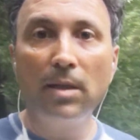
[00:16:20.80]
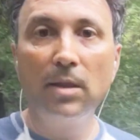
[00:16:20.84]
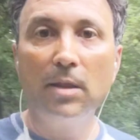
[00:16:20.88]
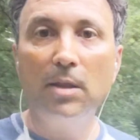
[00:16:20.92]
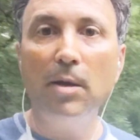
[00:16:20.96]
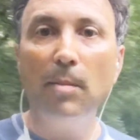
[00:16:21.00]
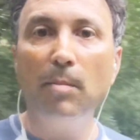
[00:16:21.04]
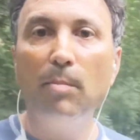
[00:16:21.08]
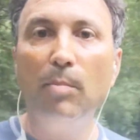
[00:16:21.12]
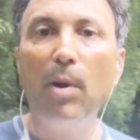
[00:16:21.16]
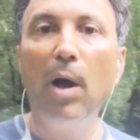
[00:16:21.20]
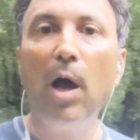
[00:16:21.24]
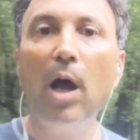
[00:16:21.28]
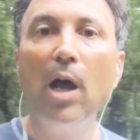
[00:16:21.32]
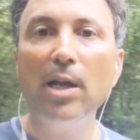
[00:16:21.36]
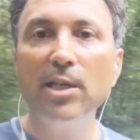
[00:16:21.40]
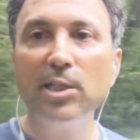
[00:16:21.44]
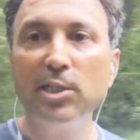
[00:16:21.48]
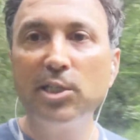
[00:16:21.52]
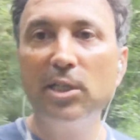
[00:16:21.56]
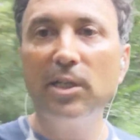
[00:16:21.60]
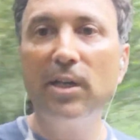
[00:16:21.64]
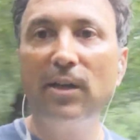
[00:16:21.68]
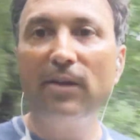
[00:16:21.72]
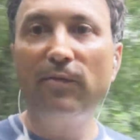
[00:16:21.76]
that
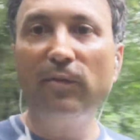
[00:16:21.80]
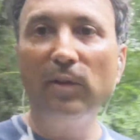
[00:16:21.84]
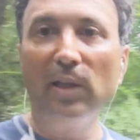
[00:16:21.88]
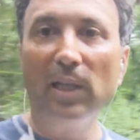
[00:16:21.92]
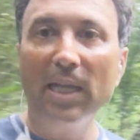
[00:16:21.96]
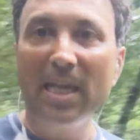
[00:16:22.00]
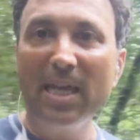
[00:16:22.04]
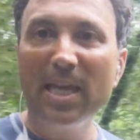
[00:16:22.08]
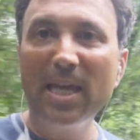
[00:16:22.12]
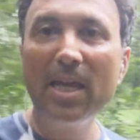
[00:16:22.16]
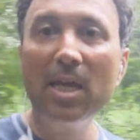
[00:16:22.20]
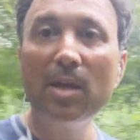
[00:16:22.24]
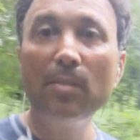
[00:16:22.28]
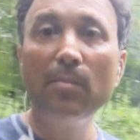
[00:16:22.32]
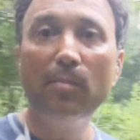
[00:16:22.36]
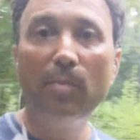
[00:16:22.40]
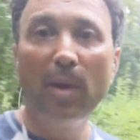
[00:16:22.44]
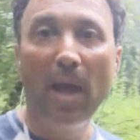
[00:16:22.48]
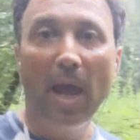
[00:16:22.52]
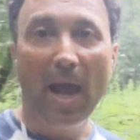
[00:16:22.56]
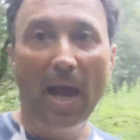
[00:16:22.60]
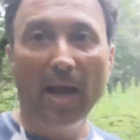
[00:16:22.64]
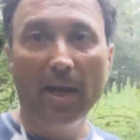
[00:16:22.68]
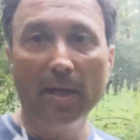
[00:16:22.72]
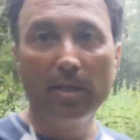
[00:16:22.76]
positively
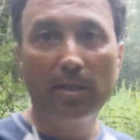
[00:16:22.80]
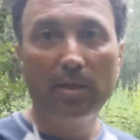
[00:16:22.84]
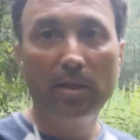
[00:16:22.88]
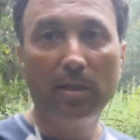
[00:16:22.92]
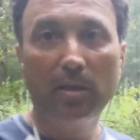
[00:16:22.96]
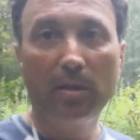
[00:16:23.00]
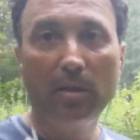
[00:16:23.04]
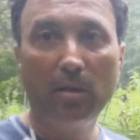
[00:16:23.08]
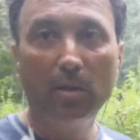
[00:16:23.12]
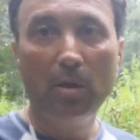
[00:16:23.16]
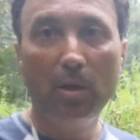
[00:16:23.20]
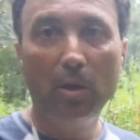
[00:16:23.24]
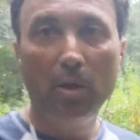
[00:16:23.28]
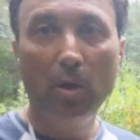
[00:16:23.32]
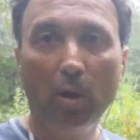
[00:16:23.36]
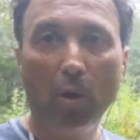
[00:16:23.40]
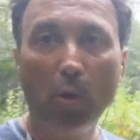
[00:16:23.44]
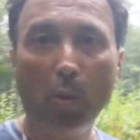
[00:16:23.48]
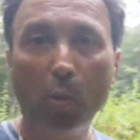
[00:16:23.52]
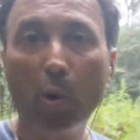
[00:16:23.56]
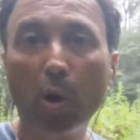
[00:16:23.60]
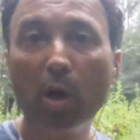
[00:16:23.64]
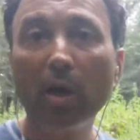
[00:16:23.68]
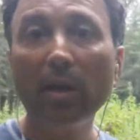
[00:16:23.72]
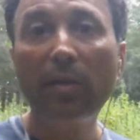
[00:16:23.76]
impact
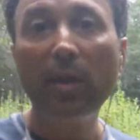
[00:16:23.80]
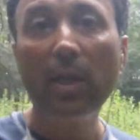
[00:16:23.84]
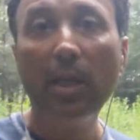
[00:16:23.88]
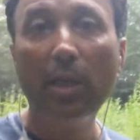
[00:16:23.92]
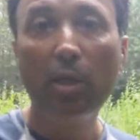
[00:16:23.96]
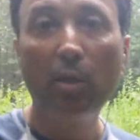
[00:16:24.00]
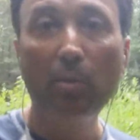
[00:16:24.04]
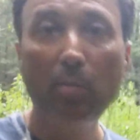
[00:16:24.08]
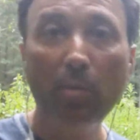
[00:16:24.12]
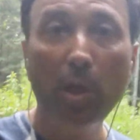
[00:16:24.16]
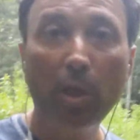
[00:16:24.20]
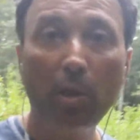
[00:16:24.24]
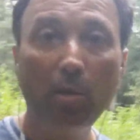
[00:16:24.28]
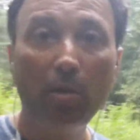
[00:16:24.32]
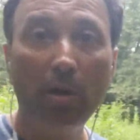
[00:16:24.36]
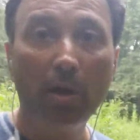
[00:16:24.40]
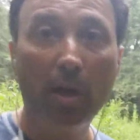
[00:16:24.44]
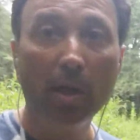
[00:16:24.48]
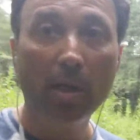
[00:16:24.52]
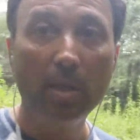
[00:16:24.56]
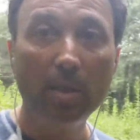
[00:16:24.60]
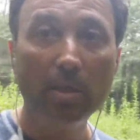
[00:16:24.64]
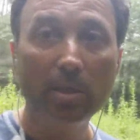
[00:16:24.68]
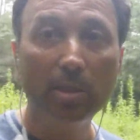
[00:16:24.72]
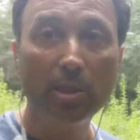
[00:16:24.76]
worthy
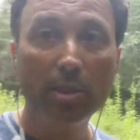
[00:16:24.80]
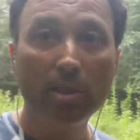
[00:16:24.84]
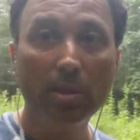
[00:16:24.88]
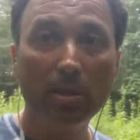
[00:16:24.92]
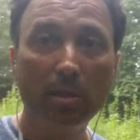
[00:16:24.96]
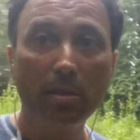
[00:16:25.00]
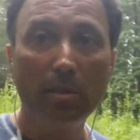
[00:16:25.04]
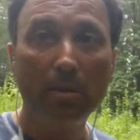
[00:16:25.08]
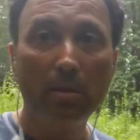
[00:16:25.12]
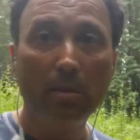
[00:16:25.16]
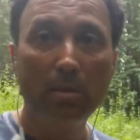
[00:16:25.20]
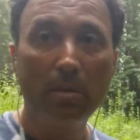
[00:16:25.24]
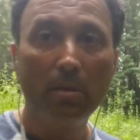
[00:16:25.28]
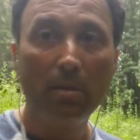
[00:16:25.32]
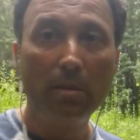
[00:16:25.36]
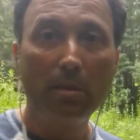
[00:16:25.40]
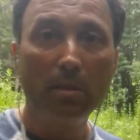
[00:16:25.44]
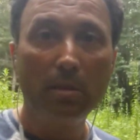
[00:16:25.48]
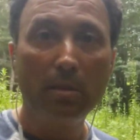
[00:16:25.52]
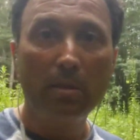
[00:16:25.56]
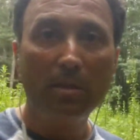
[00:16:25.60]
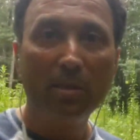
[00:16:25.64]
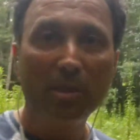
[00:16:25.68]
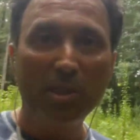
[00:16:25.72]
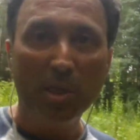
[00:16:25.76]

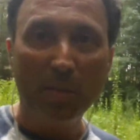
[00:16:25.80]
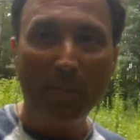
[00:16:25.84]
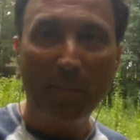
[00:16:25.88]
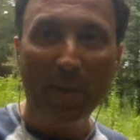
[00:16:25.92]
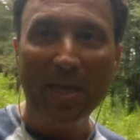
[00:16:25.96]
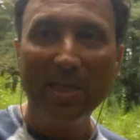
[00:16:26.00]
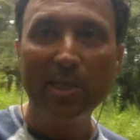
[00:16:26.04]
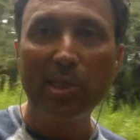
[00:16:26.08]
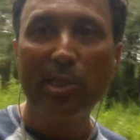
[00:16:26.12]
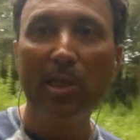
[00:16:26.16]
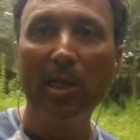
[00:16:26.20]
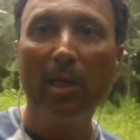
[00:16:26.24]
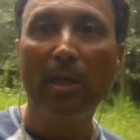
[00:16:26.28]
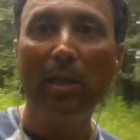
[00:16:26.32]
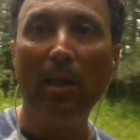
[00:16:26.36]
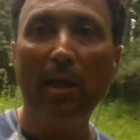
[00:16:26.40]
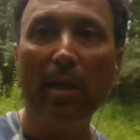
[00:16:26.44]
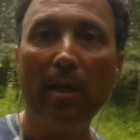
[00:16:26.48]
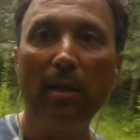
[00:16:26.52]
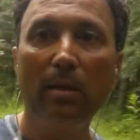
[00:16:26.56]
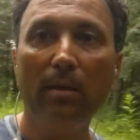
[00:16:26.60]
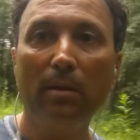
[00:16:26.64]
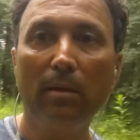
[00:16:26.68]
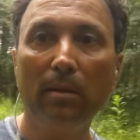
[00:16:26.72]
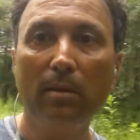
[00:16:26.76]
communities
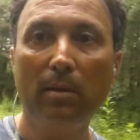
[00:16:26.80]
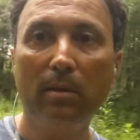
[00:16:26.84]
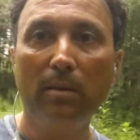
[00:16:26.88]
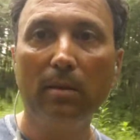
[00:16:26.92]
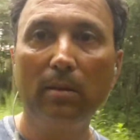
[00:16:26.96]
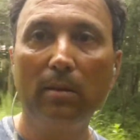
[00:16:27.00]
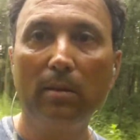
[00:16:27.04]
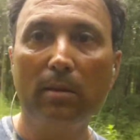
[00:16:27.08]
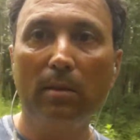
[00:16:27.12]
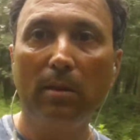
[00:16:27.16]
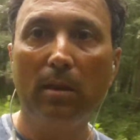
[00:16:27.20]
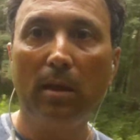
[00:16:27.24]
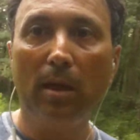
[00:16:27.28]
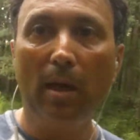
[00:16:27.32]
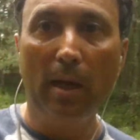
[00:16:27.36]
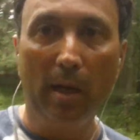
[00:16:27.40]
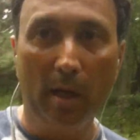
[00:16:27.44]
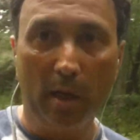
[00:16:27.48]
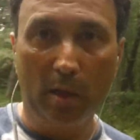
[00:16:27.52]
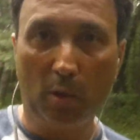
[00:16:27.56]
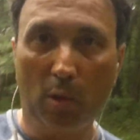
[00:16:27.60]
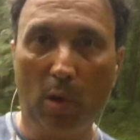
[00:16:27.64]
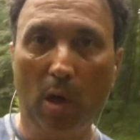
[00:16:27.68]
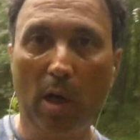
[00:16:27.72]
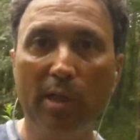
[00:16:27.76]
domestically and
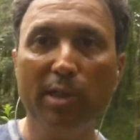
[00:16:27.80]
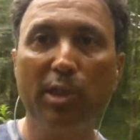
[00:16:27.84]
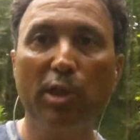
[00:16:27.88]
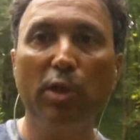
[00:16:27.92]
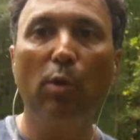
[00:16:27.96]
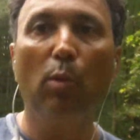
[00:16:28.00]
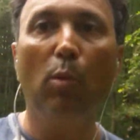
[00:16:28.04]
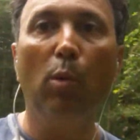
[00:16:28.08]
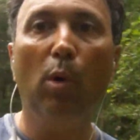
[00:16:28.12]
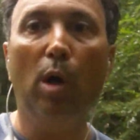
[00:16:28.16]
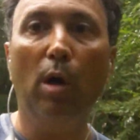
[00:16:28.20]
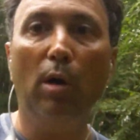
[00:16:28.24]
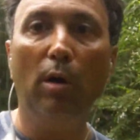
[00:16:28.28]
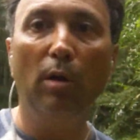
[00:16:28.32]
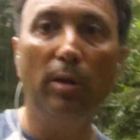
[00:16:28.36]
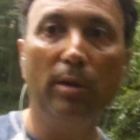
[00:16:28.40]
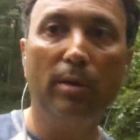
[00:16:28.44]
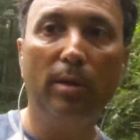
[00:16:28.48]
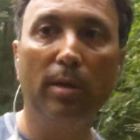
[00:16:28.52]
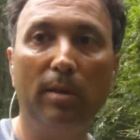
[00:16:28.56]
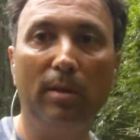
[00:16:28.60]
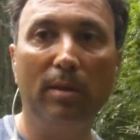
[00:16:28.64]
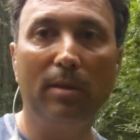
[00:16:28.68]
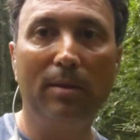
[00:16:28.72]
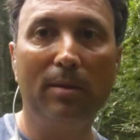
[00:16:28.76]
across the world.